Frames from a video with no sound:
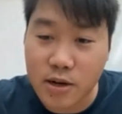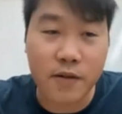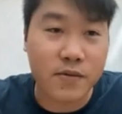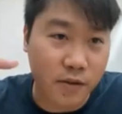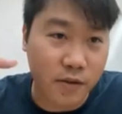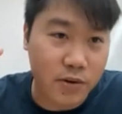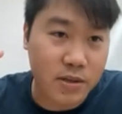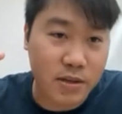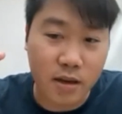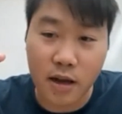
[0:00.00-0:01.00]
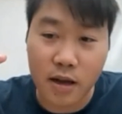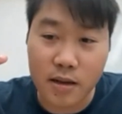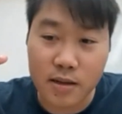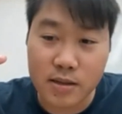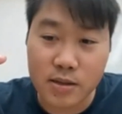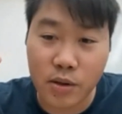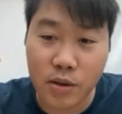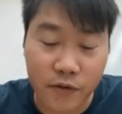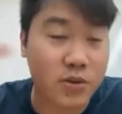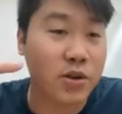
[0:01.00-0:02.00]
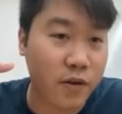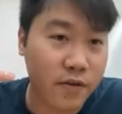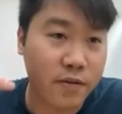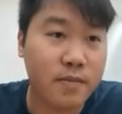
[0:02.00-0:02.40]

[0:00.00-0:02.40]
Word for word: curve to the first uh, to the first curve.